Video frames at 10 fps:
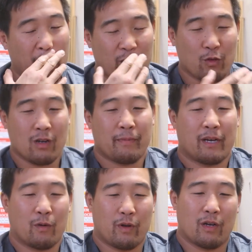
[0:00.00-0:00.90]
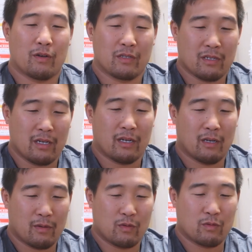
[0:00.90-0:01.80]
I thought about it when I was
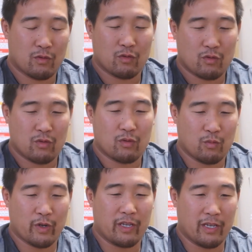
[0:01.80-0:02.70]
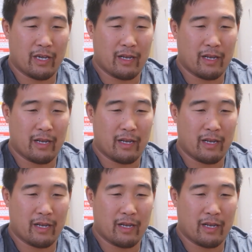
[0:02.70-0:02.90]
working